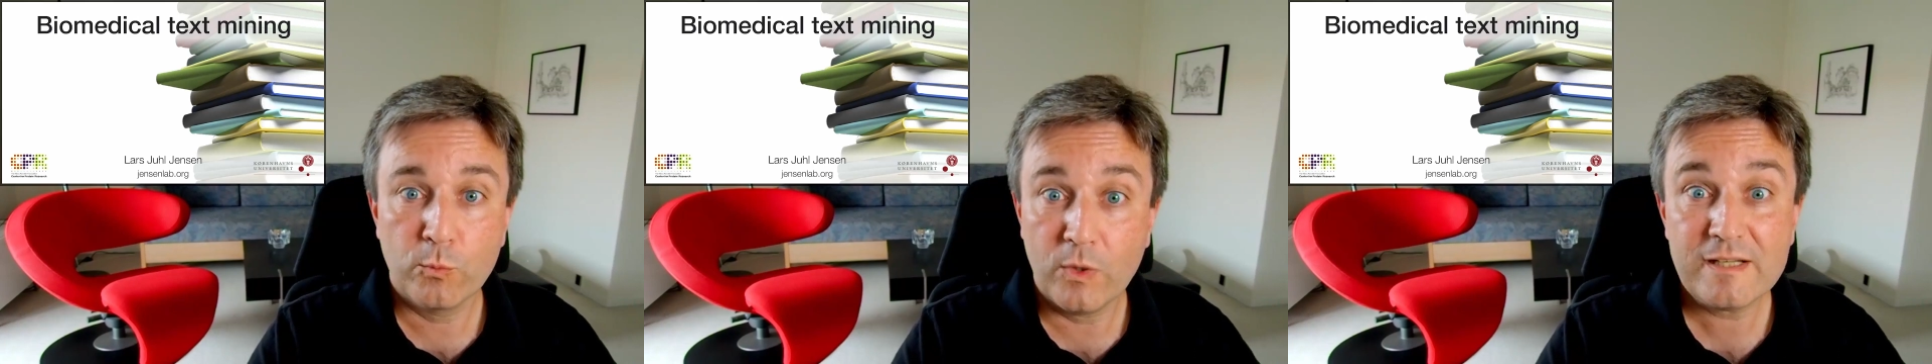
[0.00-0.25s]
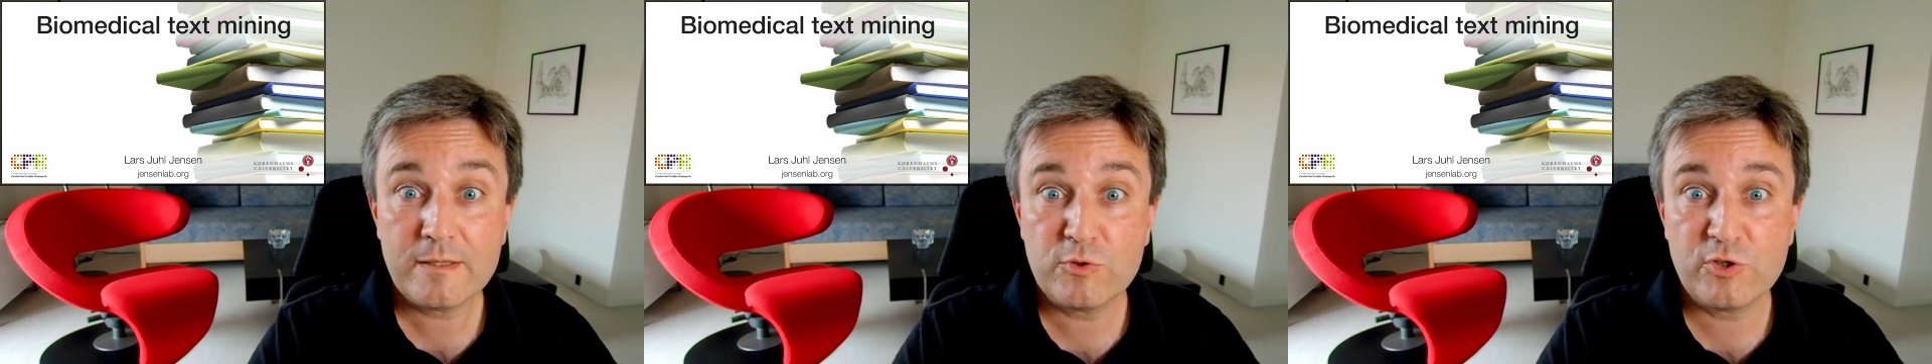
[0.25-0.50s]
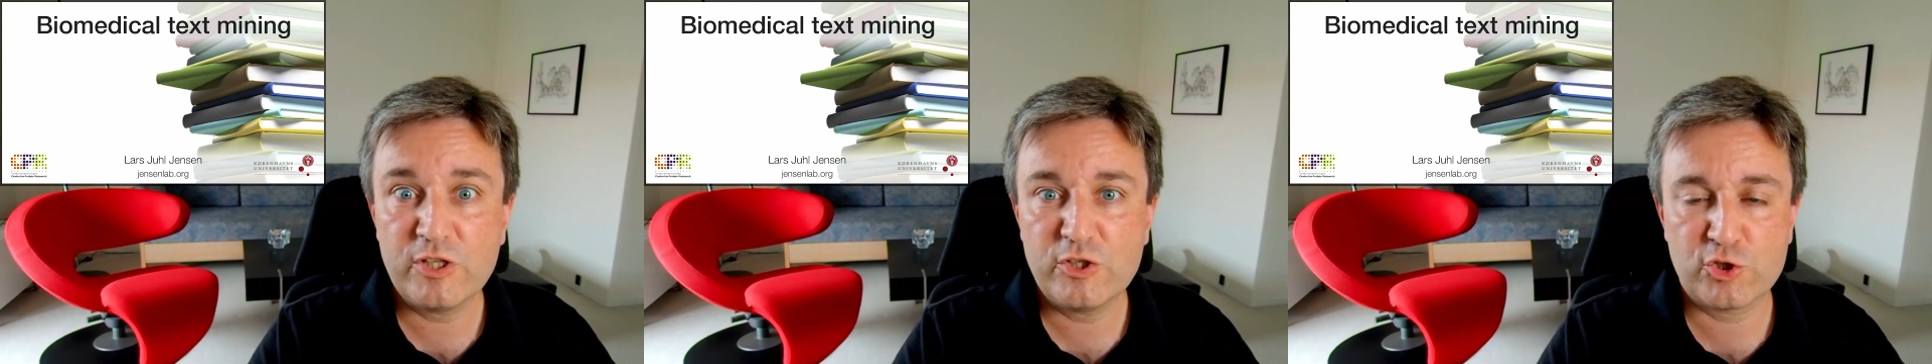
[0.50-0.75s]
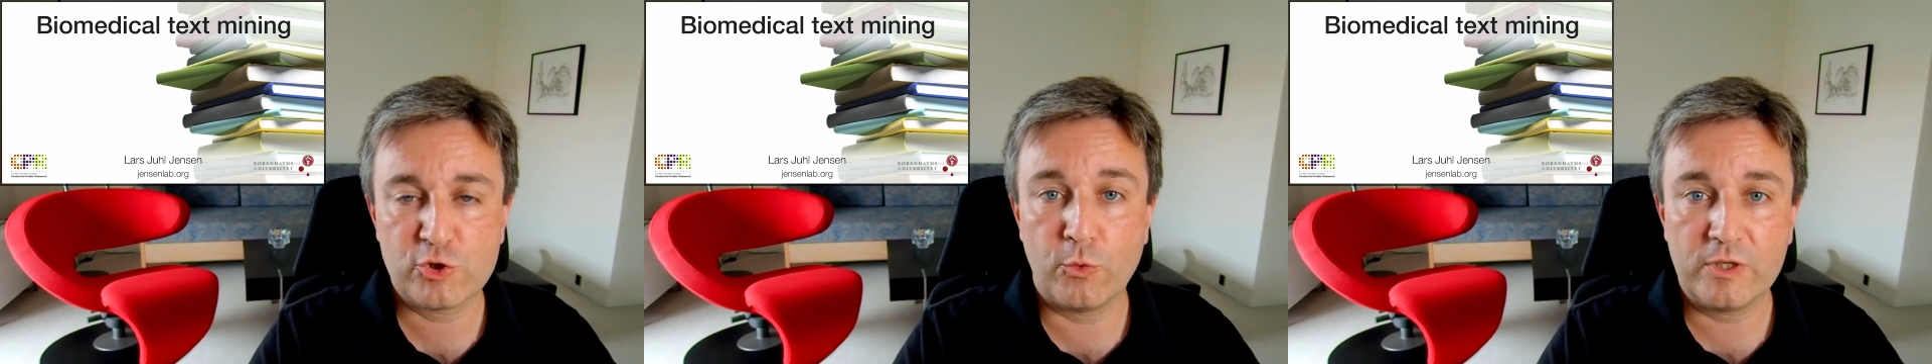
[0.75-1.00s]
Welcome to
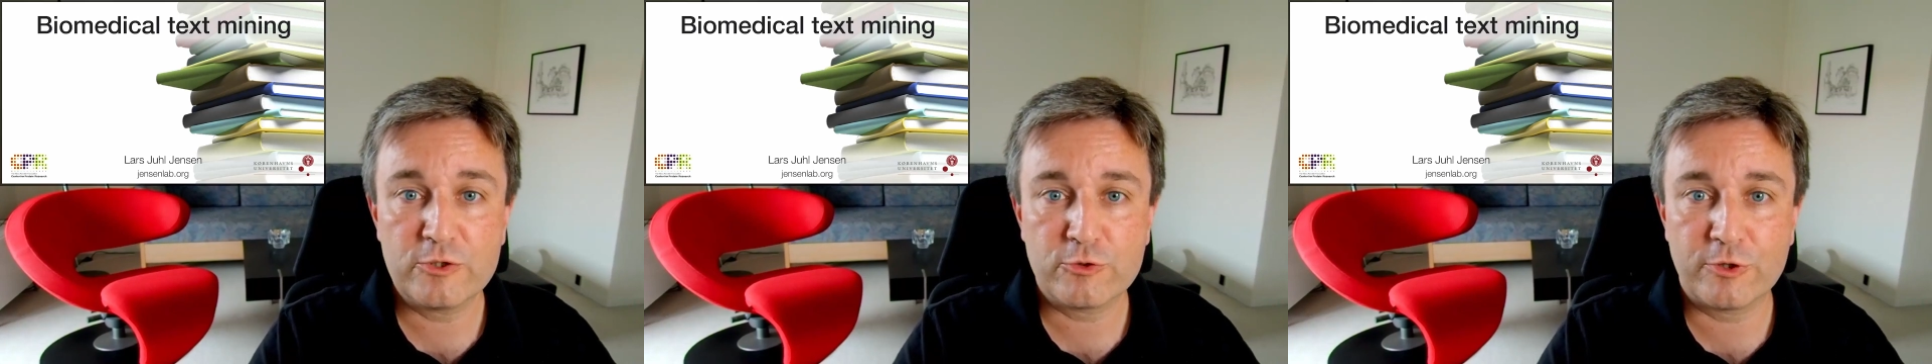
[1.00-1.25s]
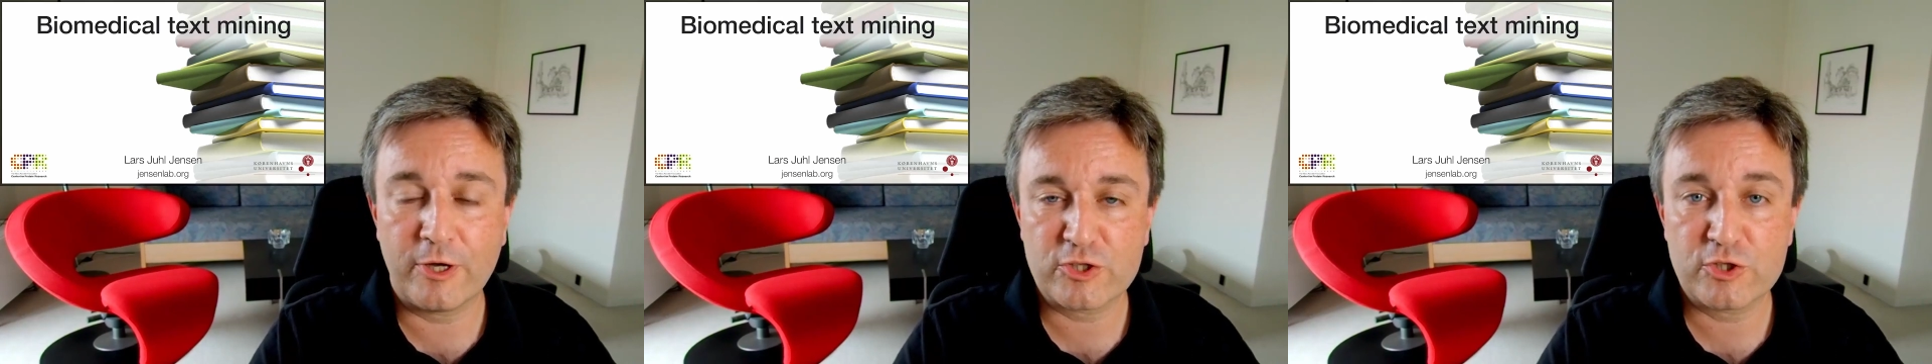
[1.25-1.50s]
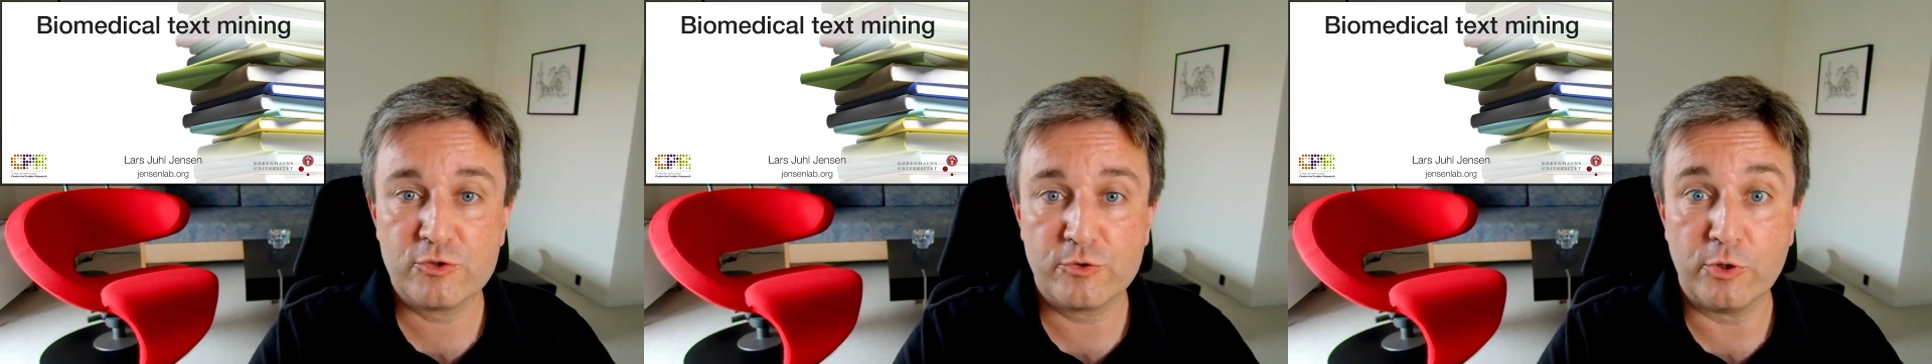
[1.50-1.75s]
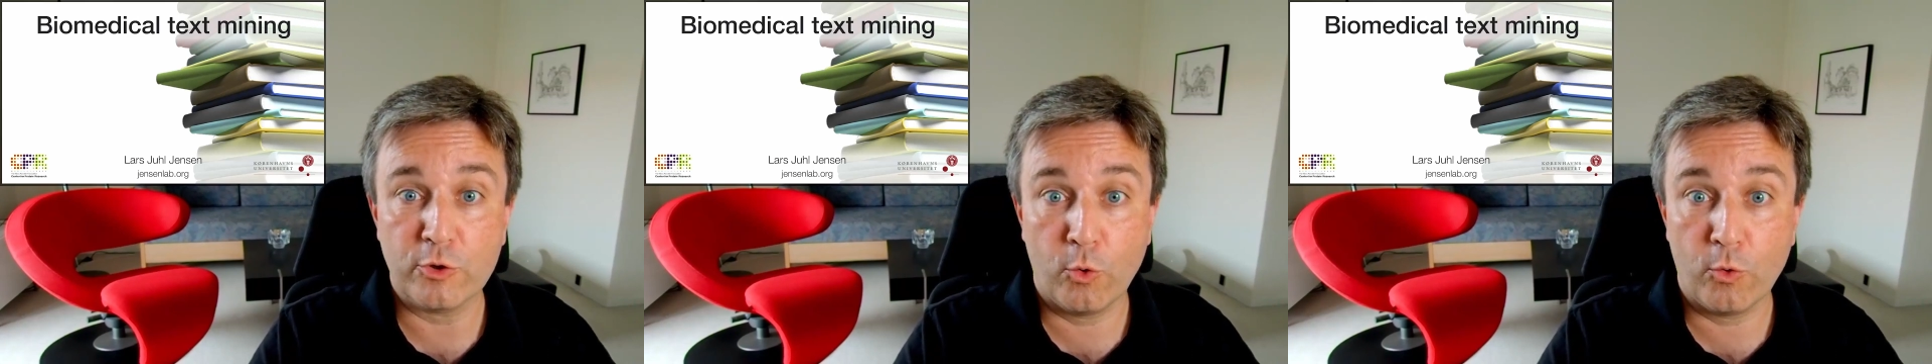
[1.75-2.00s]
this short introduction
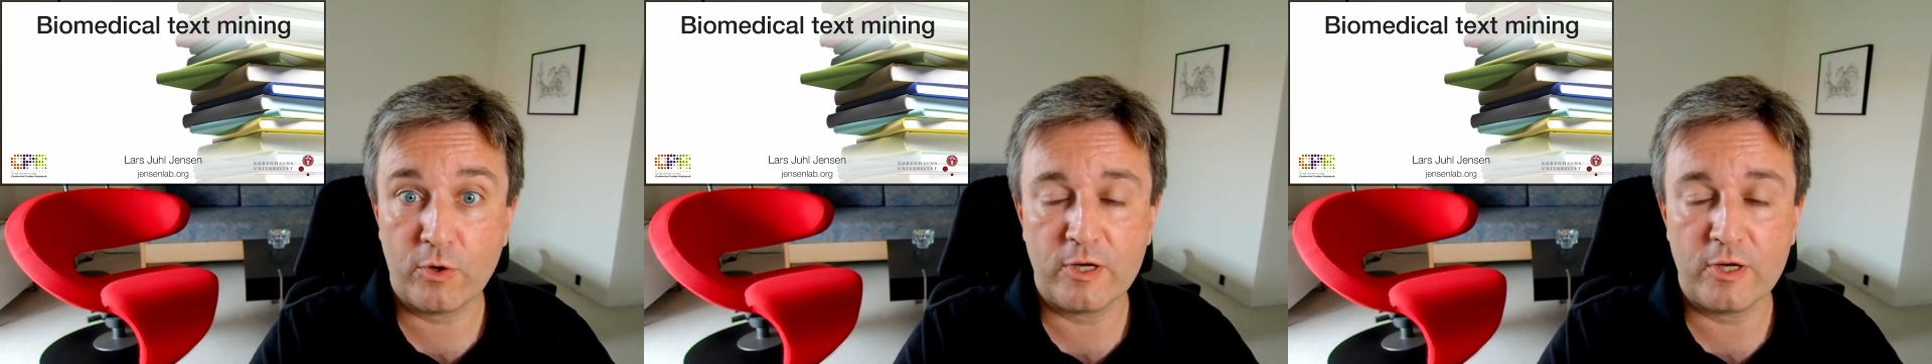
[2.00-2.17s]
to the core